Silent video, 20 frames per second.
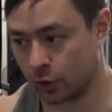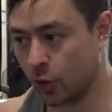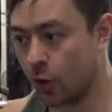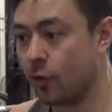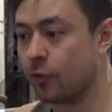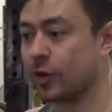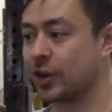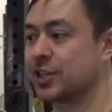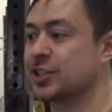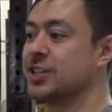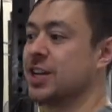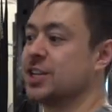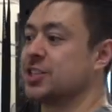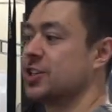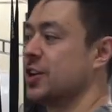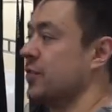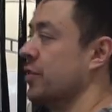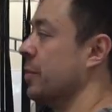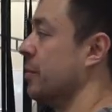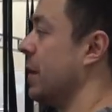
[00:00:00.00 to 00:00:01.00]
or
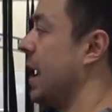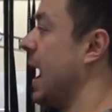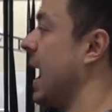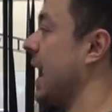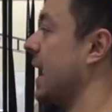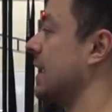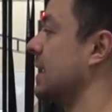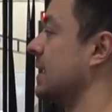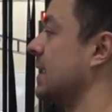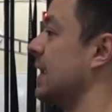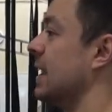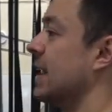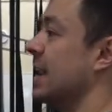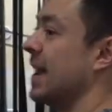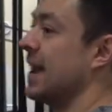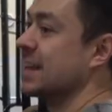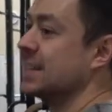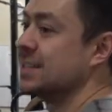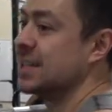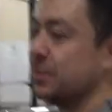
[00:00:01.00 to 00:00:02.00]
overextension of the back
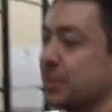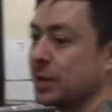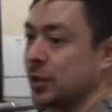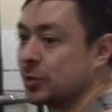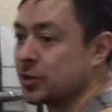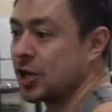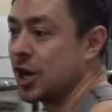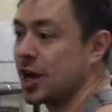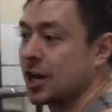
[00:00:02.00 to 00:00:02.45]
and typically we're